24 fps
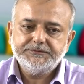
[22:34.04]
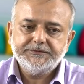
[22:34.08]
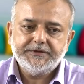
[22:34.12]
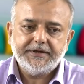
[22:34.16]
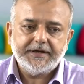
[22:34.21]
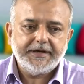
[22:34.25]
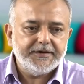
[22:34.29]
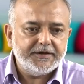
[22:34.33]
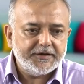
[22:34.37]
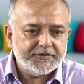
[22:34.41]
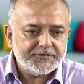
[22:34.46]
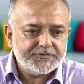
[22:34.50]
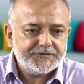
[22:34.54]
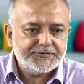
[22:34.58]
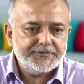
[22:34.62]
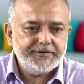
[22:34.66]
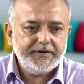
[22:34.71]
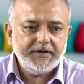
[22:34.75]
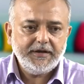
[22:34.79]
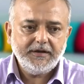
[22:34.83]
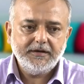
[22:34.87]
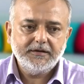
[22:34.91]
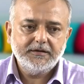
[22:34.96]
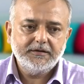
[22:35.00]

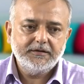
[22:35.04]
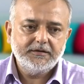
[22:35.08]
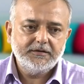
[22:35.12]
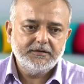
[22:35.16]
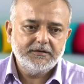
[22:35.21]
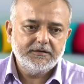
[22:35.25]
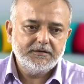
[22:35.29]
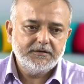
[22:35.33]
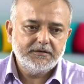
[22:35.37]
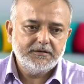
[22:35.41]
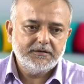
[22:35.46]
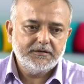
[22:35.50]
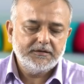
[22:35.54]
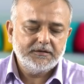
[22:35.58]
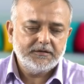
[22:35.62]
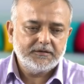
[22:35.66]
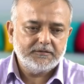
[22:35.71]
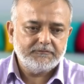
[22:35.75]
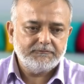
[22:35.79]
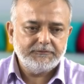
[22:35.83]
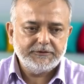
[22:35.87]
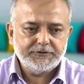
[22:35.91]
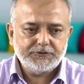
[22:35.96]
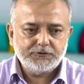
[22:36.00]
Industry
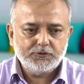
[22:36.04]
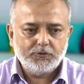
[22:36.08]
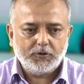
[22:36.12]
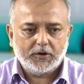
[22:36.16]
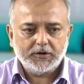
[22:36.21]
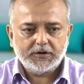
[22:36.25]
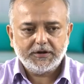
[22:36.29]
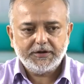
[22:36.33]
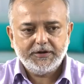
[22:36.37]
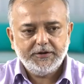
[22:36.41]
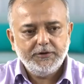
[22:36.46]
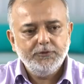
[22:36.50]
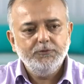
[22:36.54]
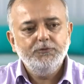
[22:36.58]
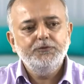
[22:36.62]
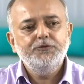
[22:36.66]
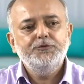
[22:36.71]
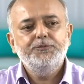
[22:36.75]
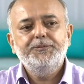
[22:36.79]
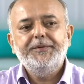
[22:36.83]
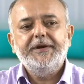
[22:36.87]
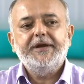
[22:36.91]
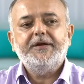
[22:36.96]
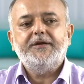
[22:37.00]
which got a
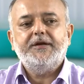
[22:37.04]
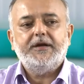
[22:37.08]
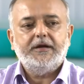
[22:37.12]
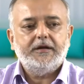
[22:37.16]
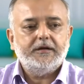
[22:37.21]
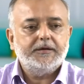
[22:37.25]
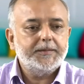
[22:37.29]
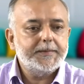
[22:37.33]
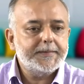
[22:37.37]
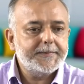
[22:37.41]
huge beating.